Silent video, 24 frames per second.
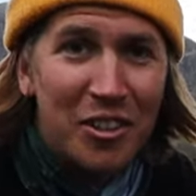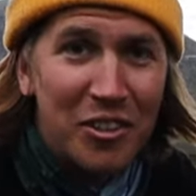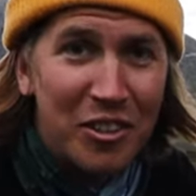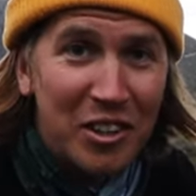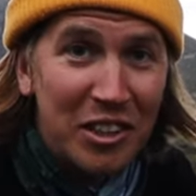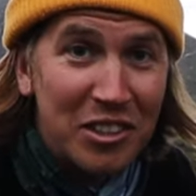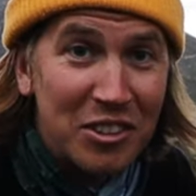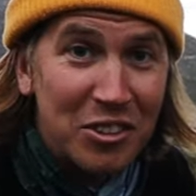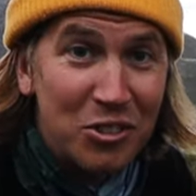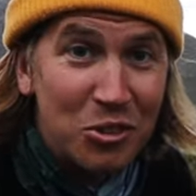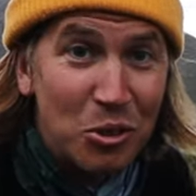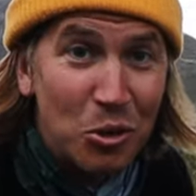
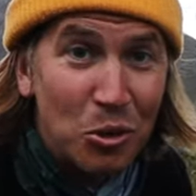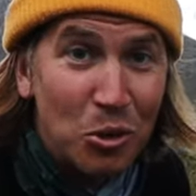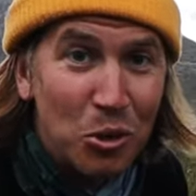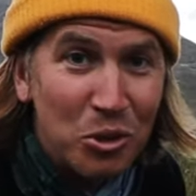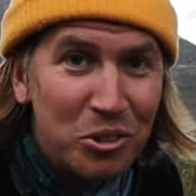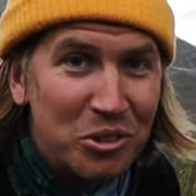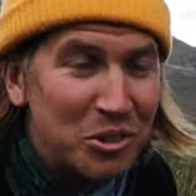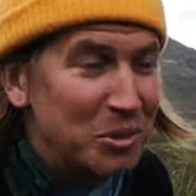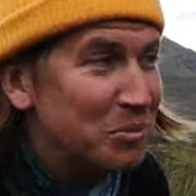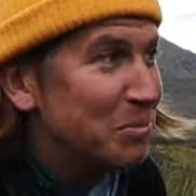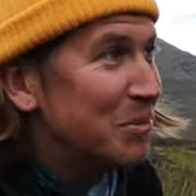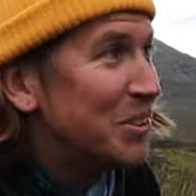This is
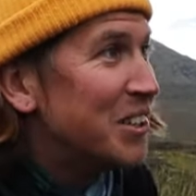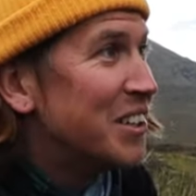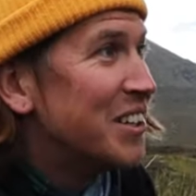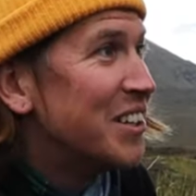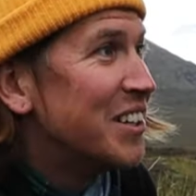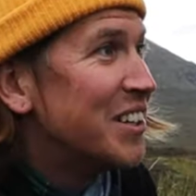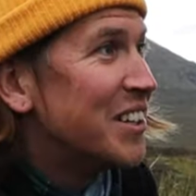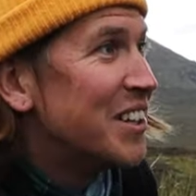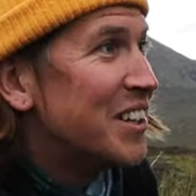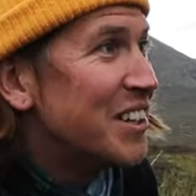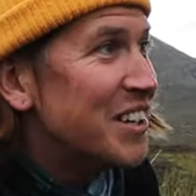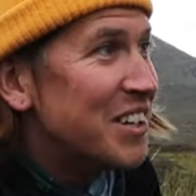awesome.
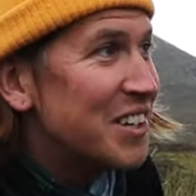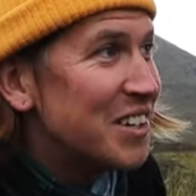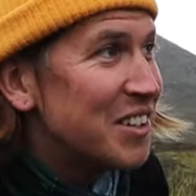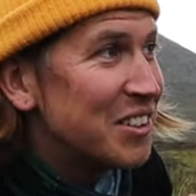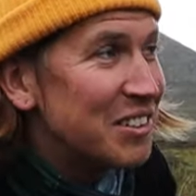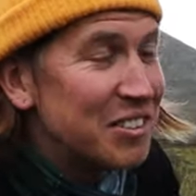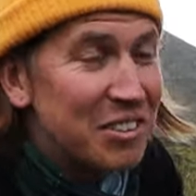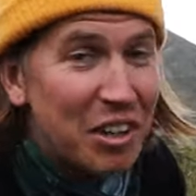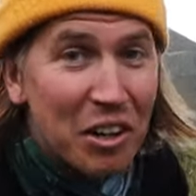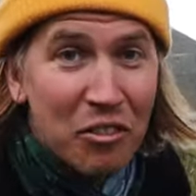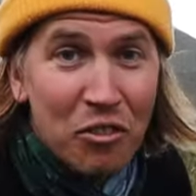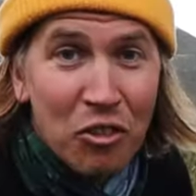
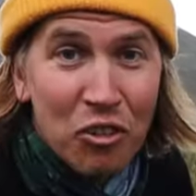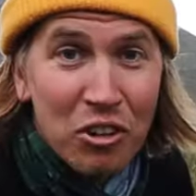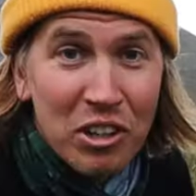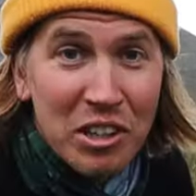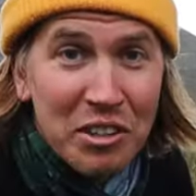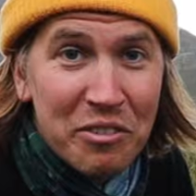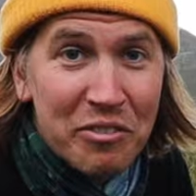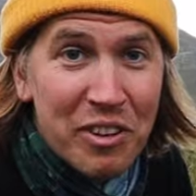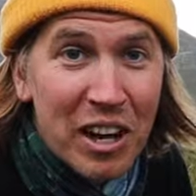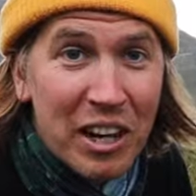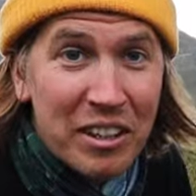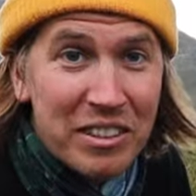So I've
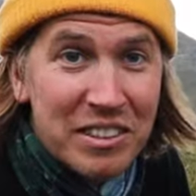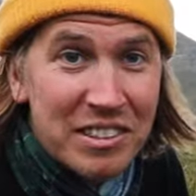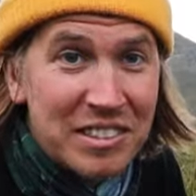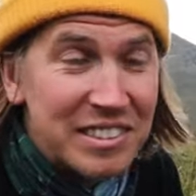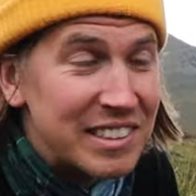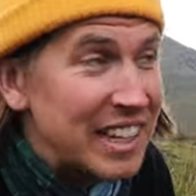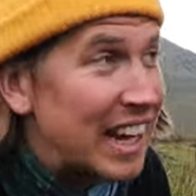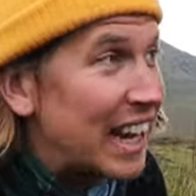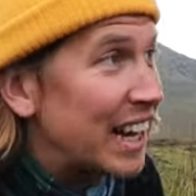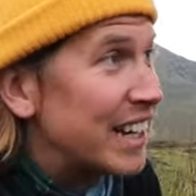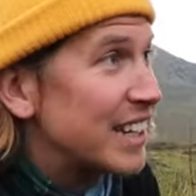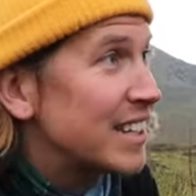already found a
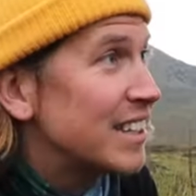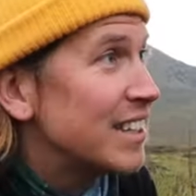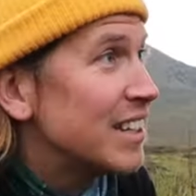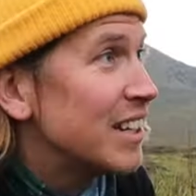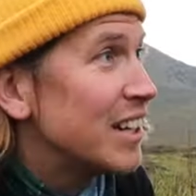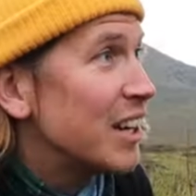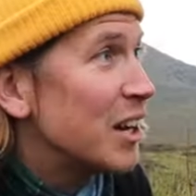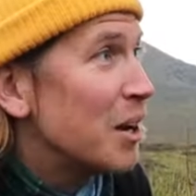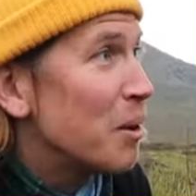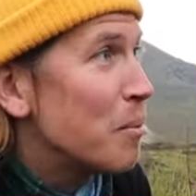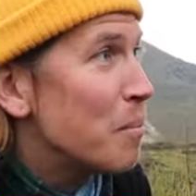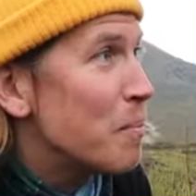stag,
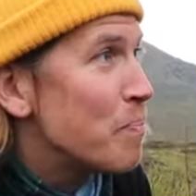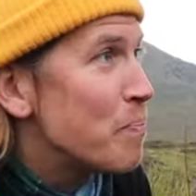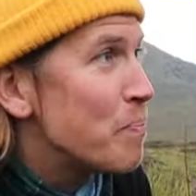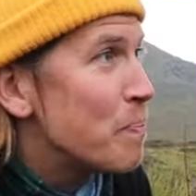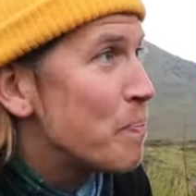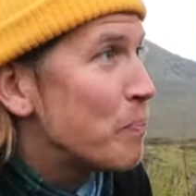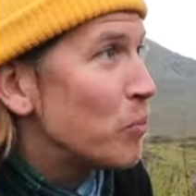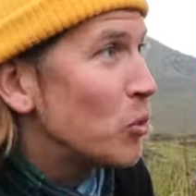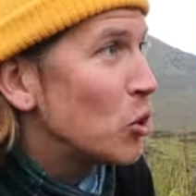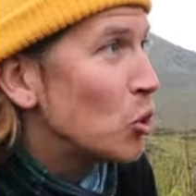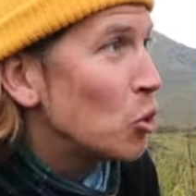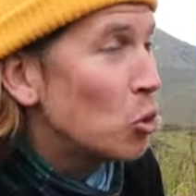um,
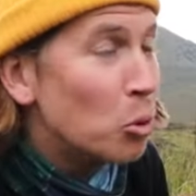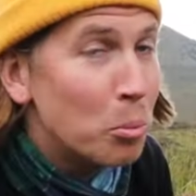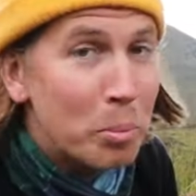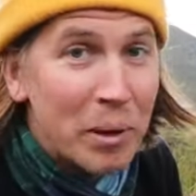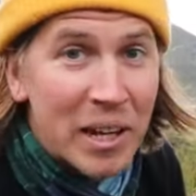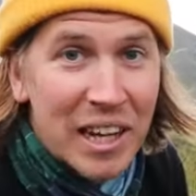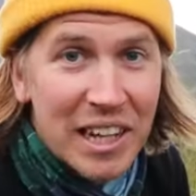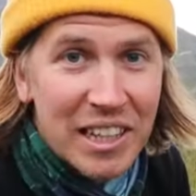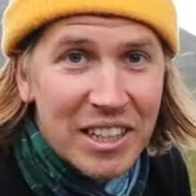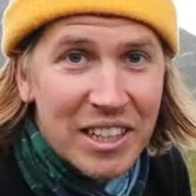albeit